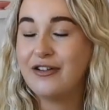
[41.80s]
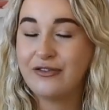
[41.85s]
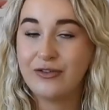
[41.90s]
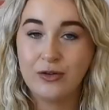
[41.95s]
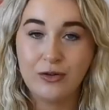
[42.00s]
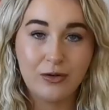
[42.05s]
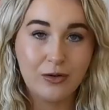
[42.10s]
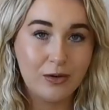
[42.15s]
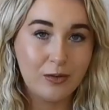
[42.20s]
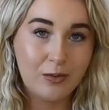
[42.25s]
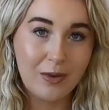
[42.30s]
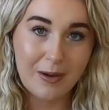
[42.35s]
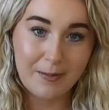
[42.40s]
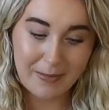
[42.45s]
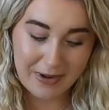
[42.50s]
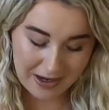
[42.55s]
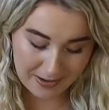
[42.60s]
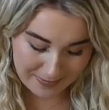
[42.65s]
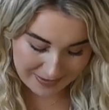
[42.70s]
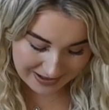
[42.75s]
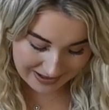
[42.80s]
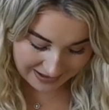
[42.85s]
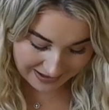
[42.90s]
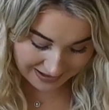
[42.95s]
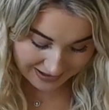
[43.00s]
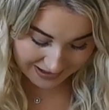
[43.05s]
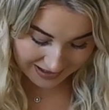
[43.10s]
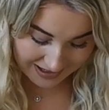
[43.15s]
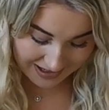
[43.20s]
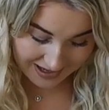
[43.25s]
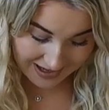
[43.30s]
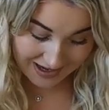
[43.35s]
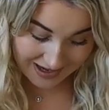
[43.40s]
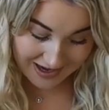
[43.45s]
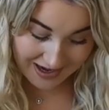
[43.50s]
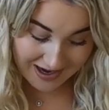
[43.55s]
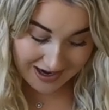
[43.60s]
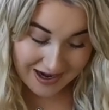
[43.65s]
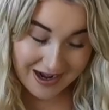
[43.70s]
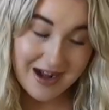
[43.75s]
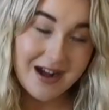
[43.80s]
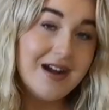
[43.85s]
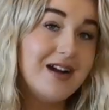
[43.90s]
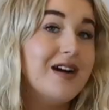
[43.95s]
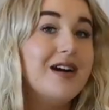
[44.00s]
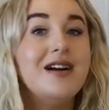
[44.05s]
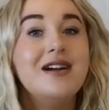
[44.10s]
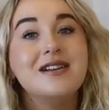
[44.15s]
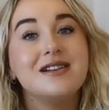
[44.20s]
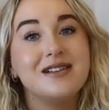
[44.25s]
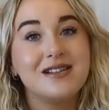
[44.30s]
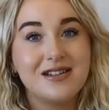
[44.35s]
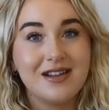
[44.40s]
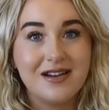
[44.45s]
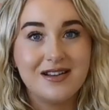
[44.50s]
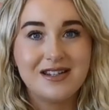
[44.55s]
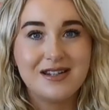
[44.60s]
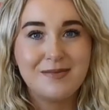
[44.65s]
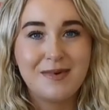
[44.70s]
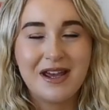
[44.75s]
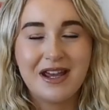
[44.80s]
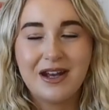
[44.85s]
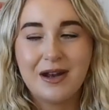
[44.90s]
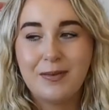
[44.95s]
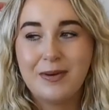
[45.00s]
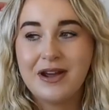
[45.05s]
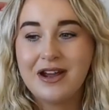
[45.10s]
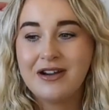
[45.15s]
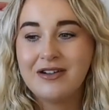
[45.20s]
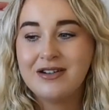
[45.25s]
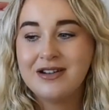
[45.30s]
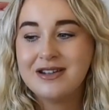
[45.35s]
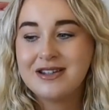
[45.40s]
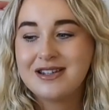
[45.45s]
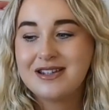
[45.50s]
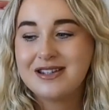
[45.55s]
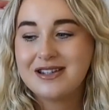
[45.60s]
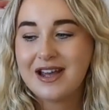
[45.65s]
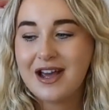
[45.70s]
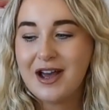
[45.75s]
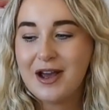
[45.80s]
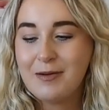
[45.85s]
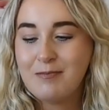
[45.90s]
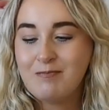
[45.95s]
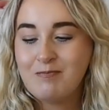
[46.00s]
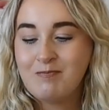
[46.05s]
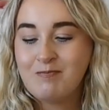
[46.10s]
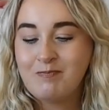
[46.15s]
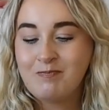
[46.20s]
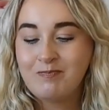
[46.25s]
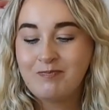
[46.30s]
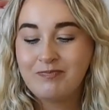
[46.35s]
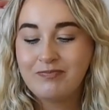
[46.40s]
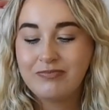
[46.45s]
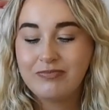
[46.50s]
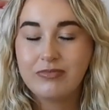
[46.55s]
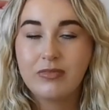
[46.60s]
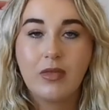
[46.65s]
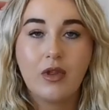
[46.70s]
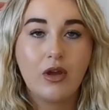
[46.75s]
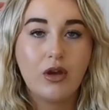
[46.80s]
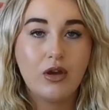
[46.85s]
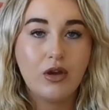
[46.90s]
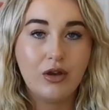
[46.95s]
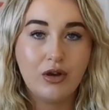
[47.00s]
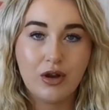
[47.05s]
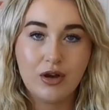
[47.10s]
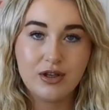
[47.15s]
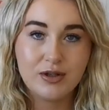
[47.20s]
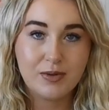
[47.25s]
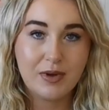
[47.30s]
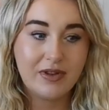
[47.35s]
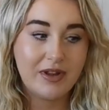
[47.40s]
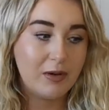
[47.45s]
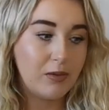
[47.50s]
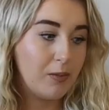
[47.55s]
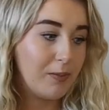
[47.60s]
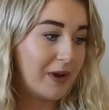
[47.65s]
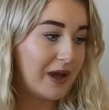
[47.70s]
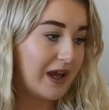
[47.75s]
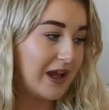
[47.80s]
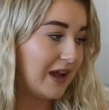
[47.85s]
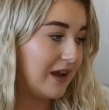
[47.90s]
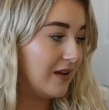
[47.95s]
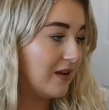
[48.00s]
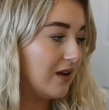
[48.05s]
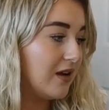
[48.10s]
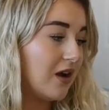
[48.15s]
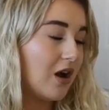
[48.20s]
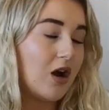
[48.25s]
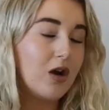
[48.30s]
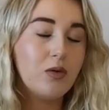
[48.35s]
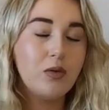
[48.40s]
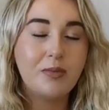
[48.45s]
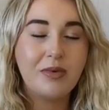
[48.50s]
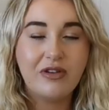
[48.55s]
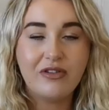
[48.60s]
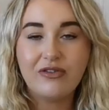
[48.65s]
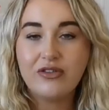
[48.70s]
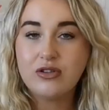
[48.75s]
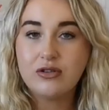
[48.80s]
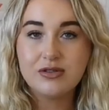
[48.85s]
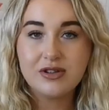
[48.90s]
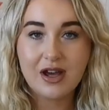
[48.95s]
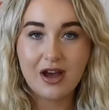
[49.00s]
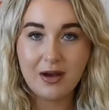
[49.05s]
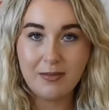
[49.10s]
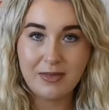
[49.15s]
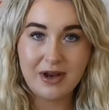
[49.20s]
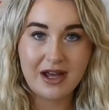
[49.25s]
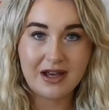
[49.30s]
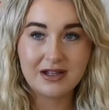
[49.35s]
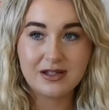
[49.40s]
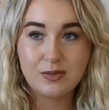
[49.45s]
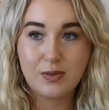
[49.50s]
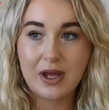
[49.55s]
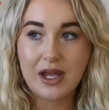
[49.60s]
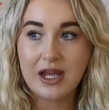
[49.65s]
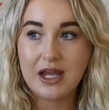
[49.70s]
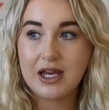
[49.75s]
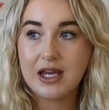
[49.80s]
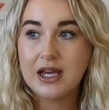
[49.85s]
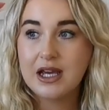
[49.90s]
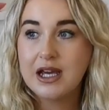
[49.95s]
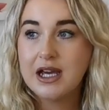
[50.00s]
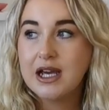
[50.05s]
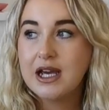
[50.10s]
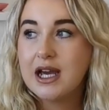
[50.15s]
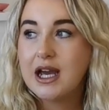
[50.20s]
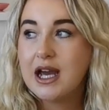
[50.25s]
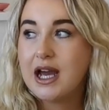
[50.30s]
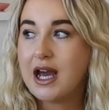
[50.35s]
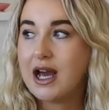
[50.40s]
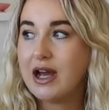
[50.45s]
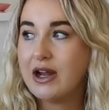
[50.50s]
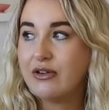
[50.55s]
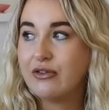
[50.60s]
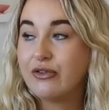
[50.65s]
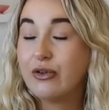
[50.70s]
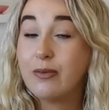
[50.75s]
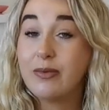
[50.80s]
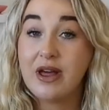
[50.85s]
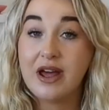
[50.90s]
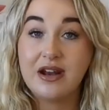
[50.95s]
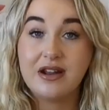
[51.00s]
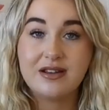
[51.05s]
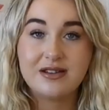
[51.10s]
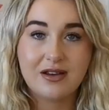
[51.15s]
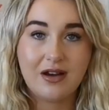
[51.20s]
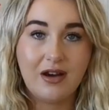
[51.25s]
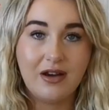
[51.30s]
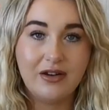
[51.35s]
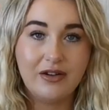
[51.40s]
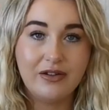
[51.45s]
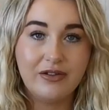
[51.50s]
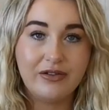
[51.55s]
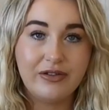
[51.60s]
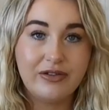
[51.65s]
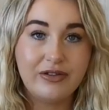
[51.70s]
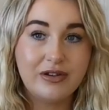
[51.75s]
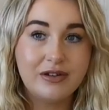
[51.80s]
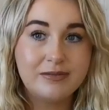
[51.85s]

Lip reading: for when baby decides to make an appearance. Who knows when that will be. I will be full term next week, and from then it's kind of